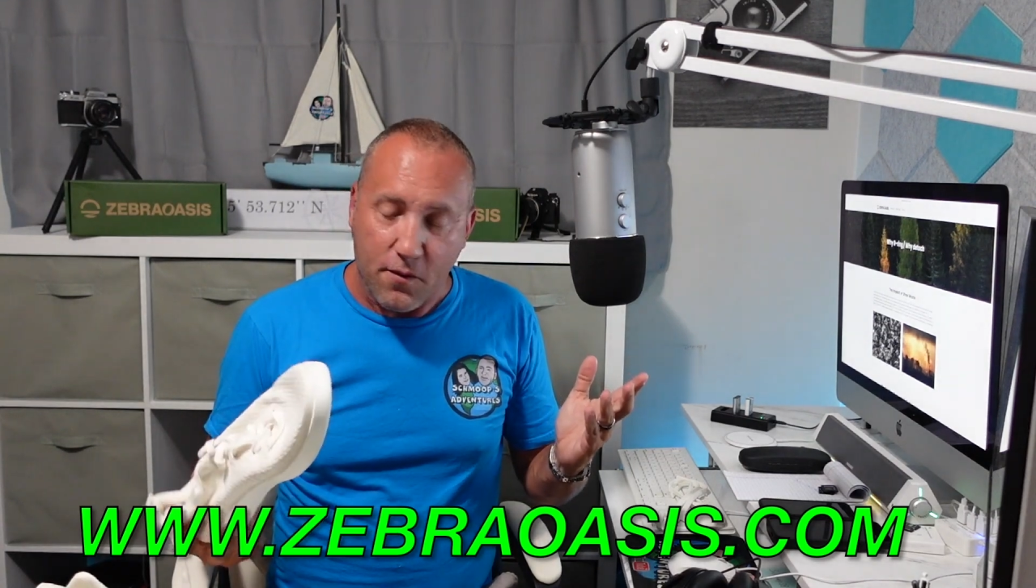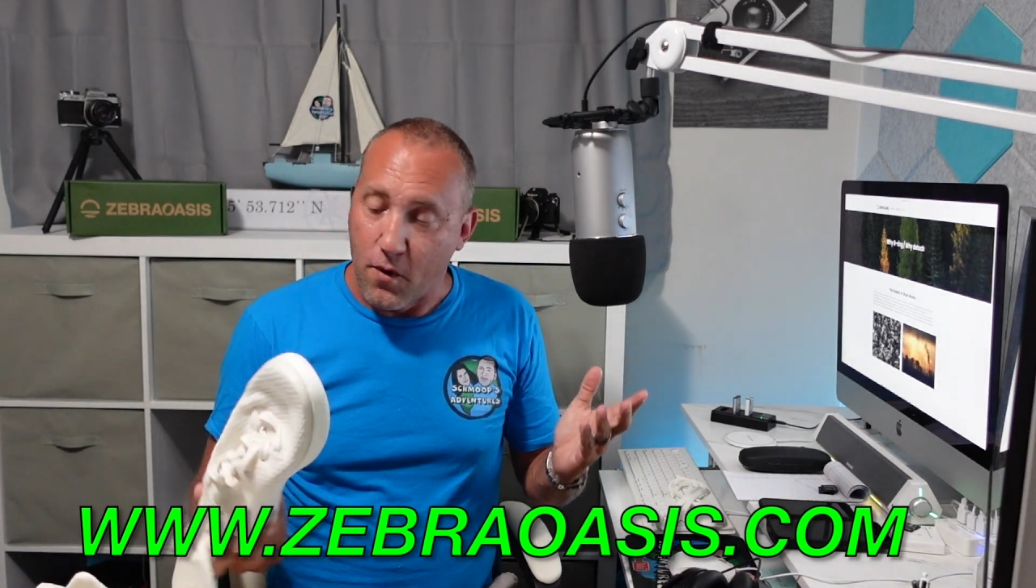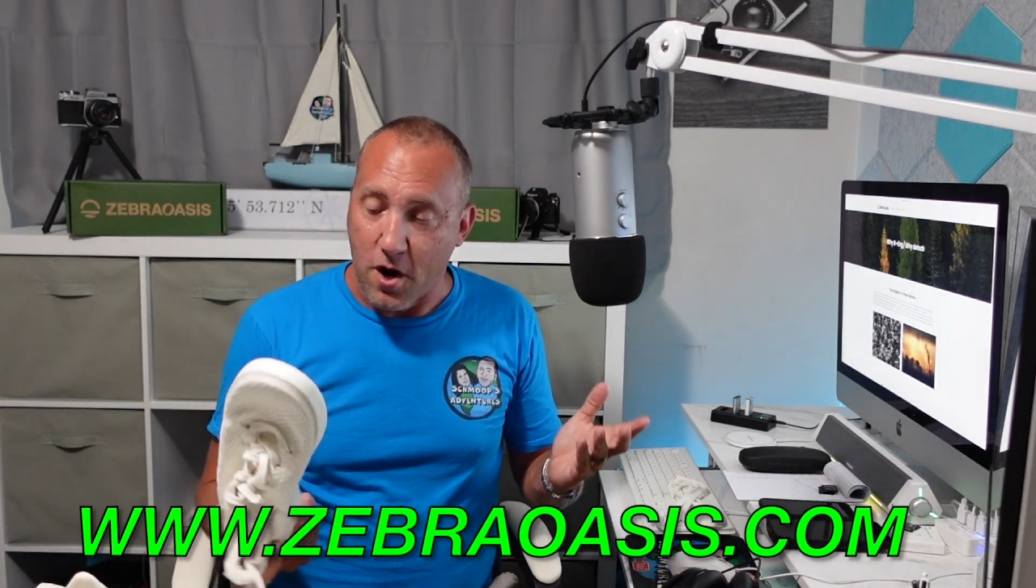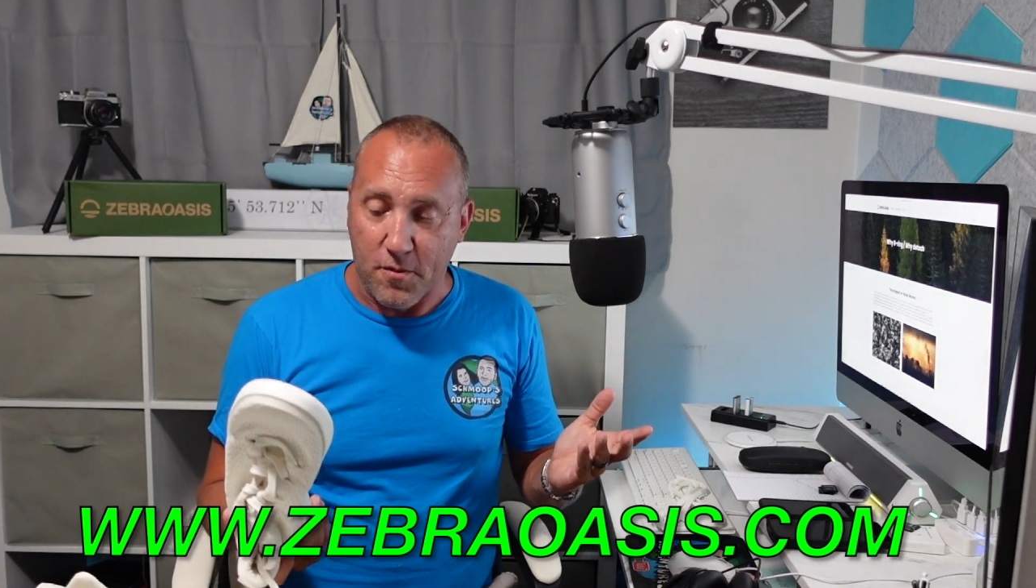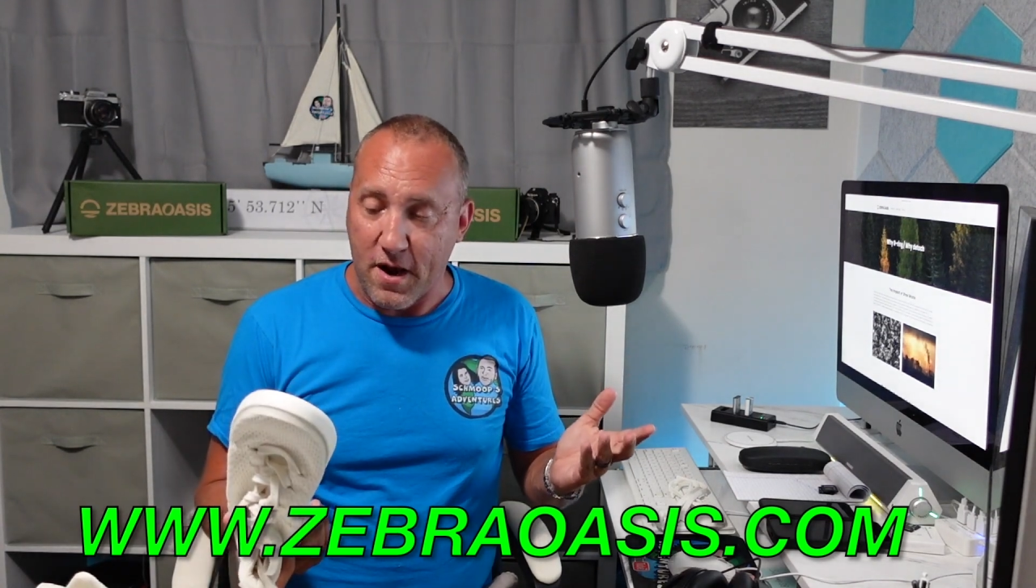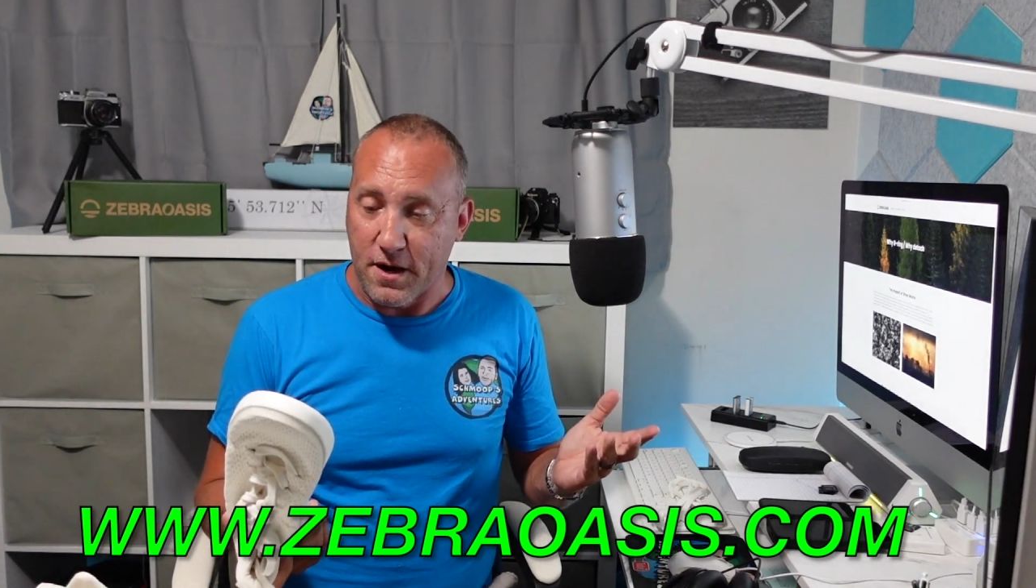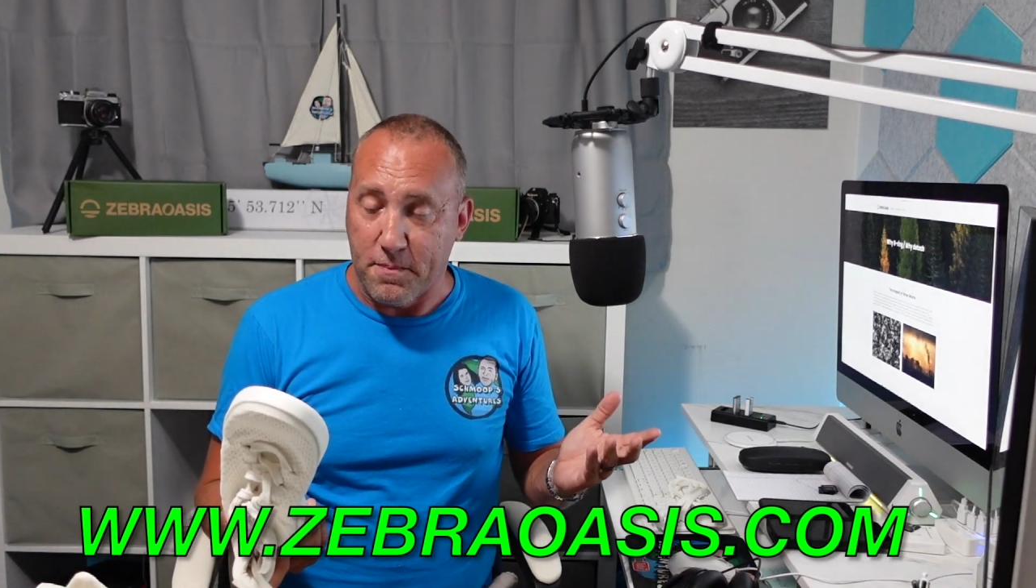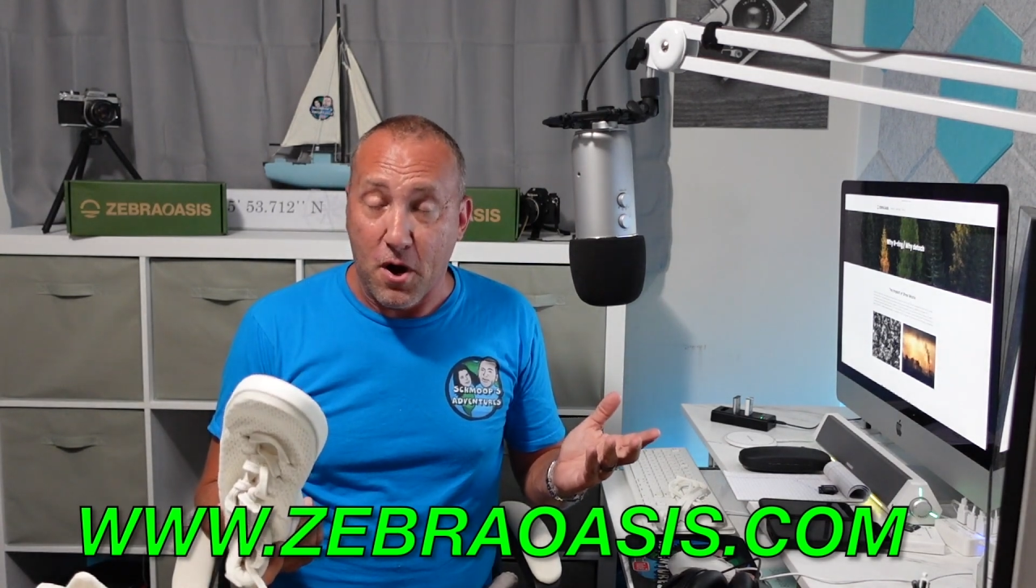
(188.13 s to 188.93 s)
Wear them around the